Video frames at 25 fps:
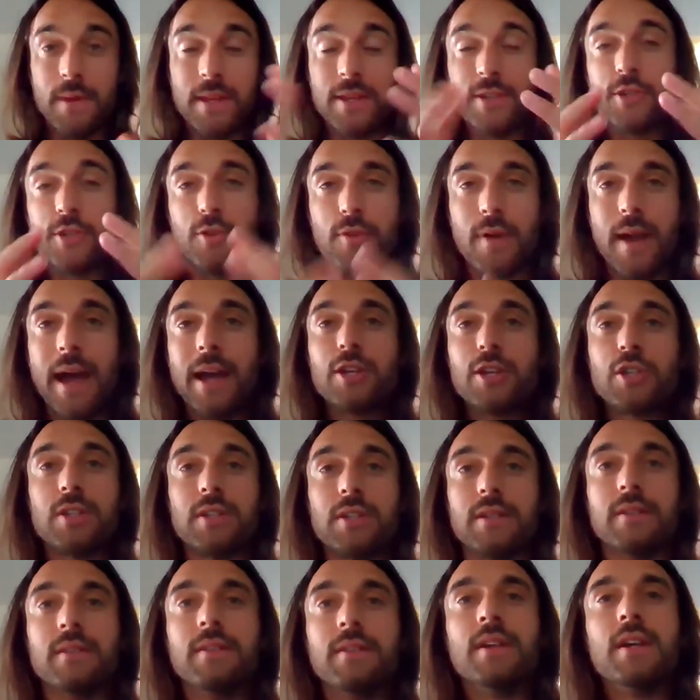
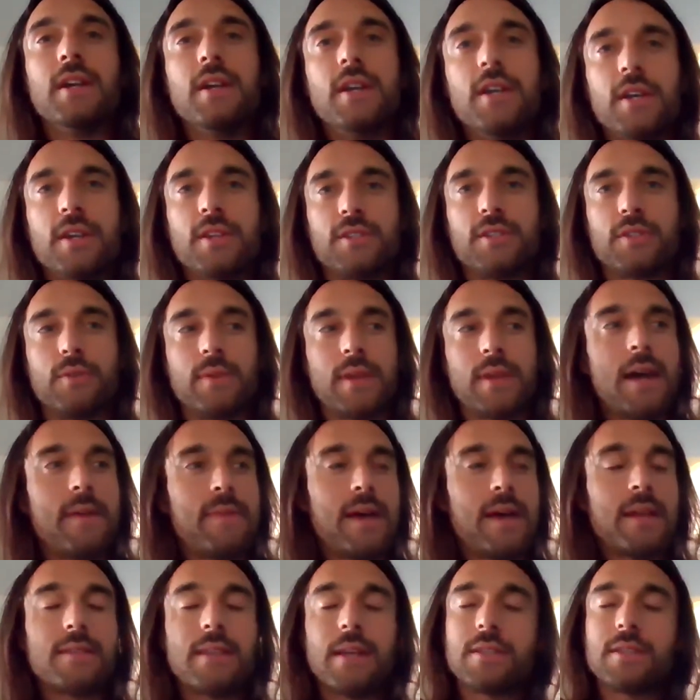interaction. So yeah,
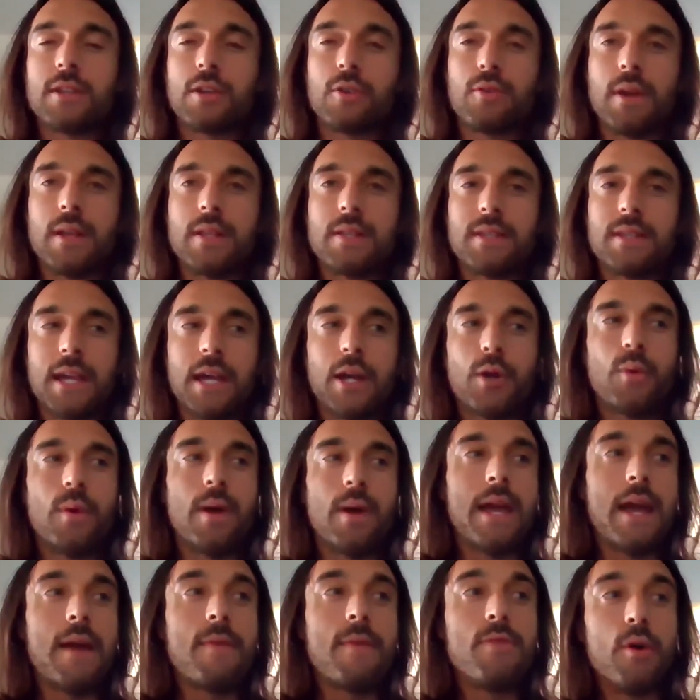that, that's a great
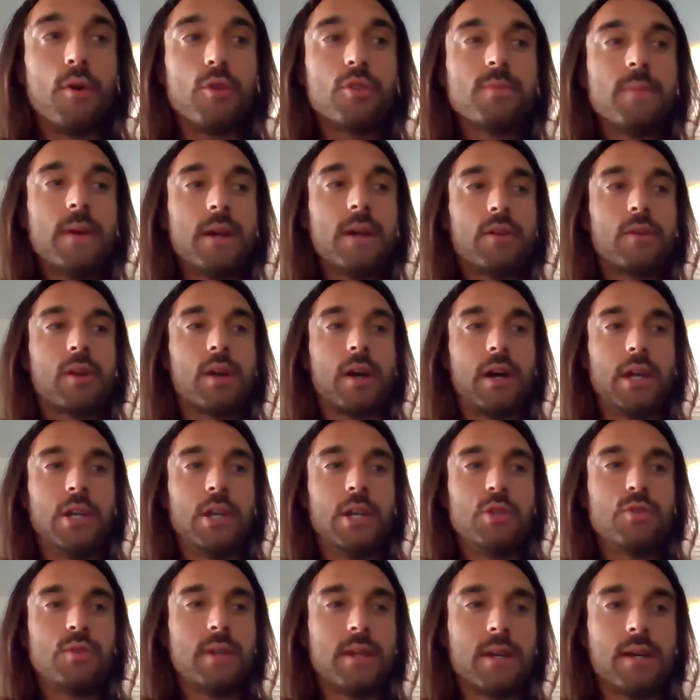segue. And those
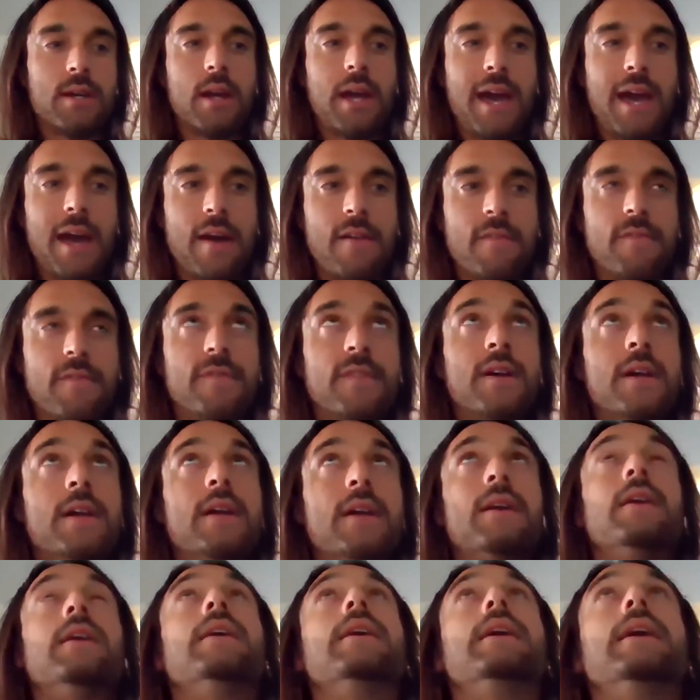mitochondria have
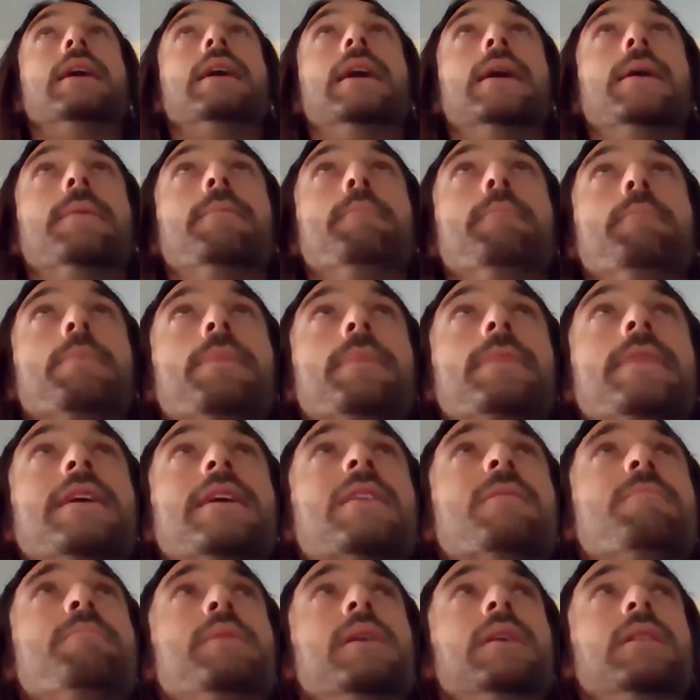um, the
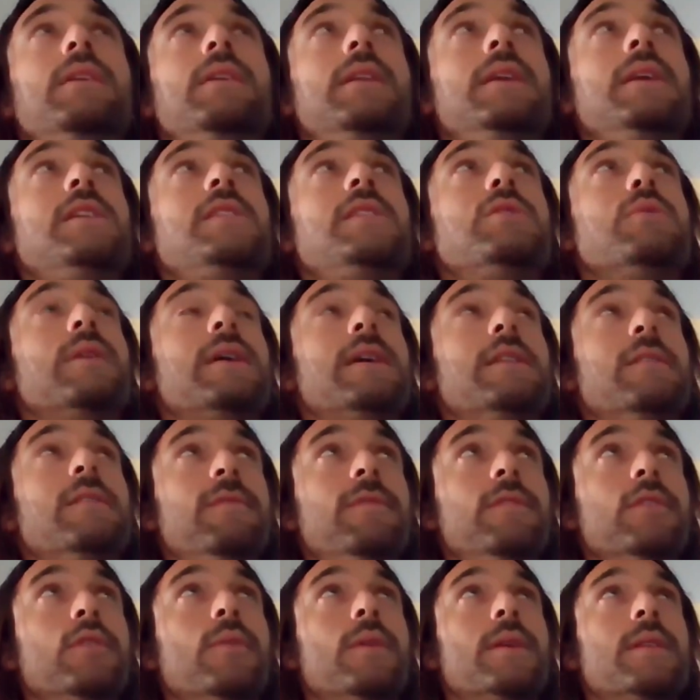ability to
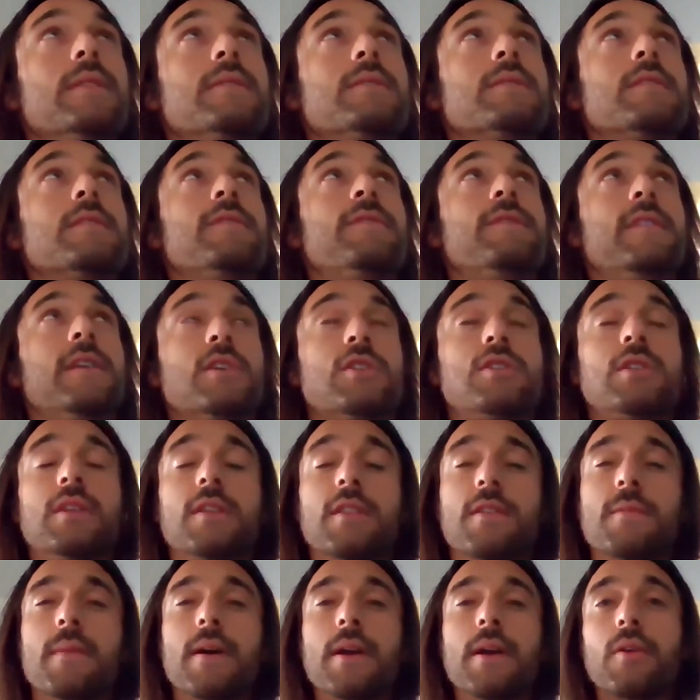influence the function
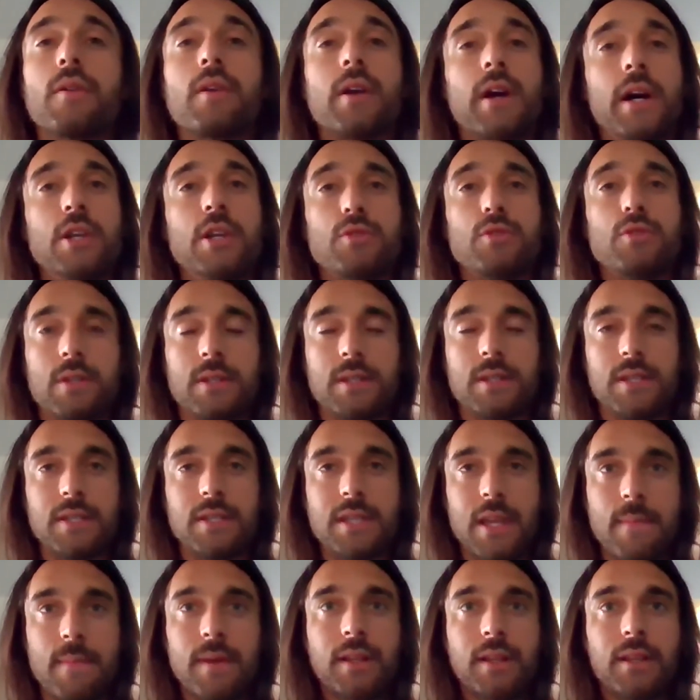of the mitochondria
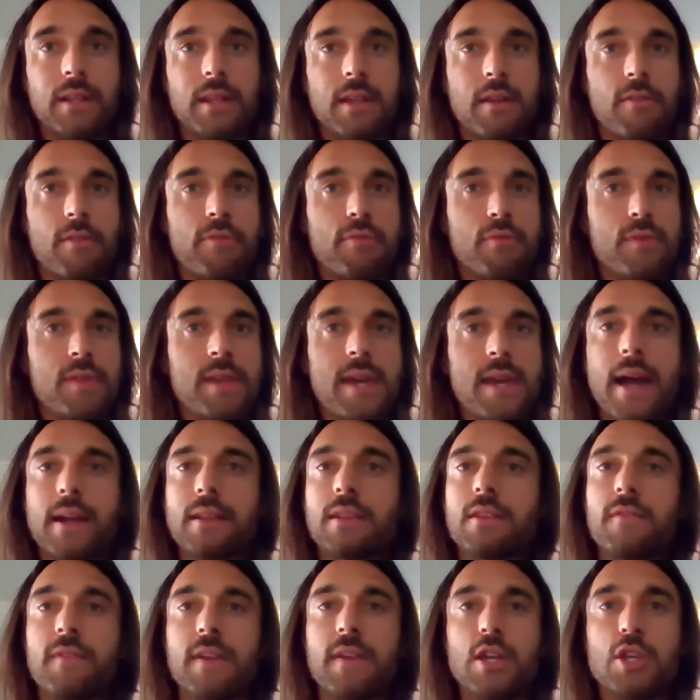systemically through the
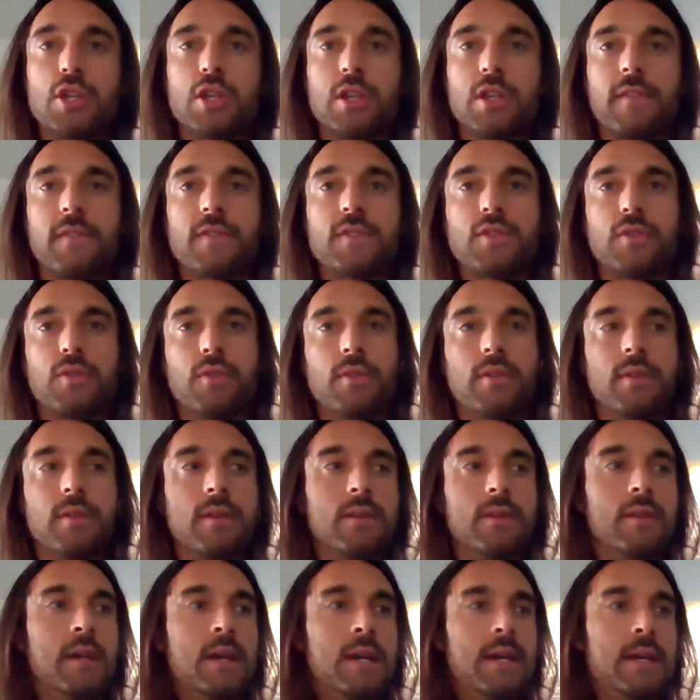activation of
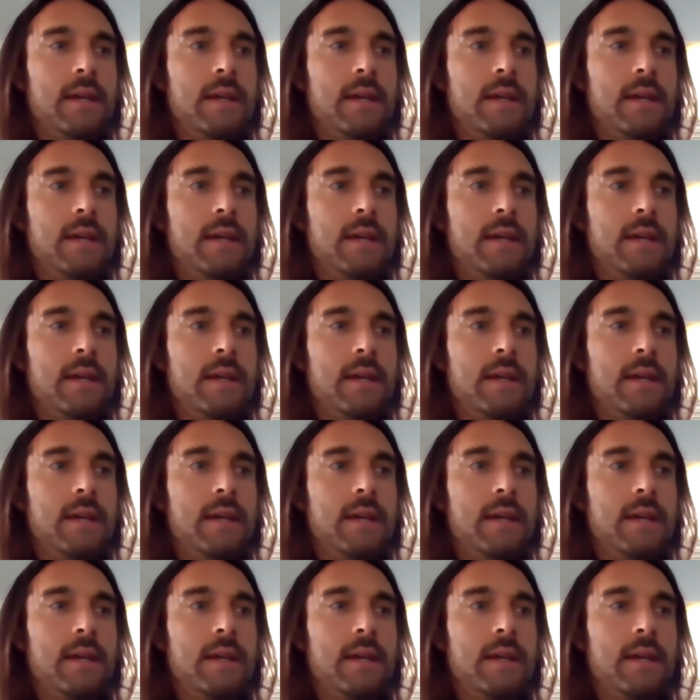certain